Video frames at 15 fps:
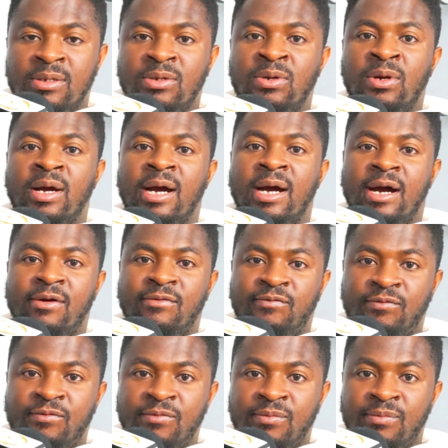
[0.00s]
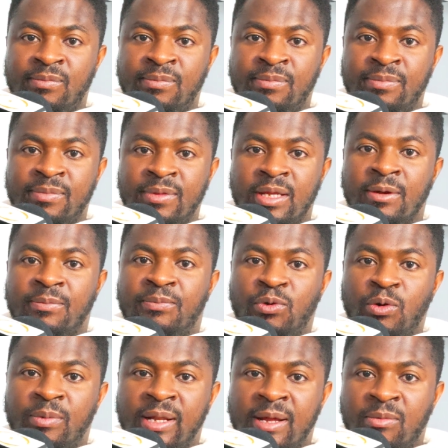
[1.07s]
you have a
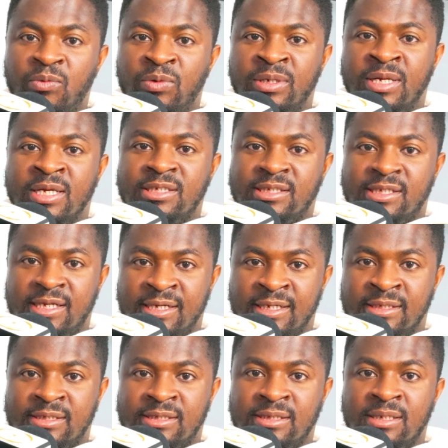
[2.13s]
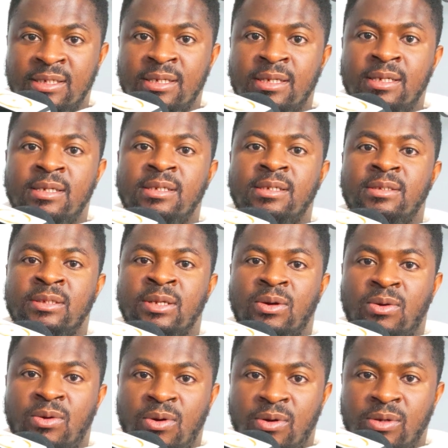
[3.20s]
problem with the states, the
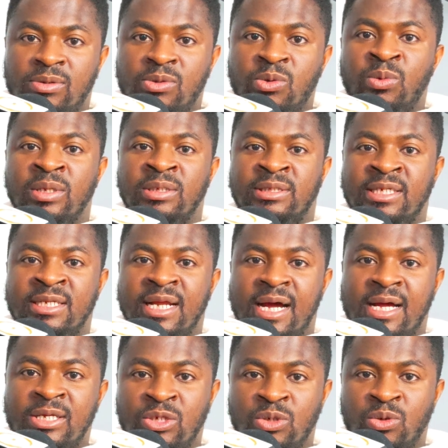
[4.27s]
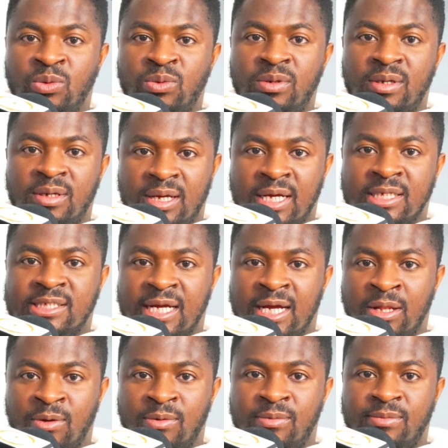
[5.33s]
court will deny you
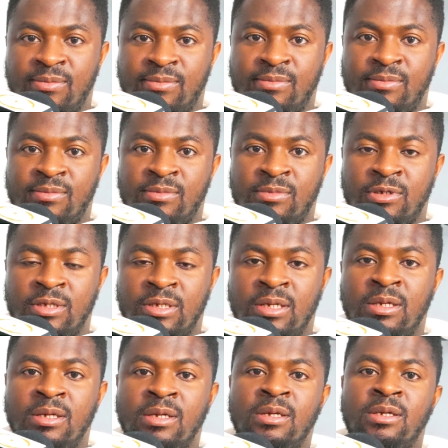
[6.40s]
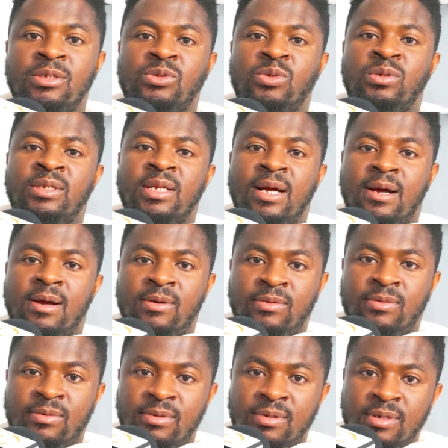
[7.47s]
asylum. So now,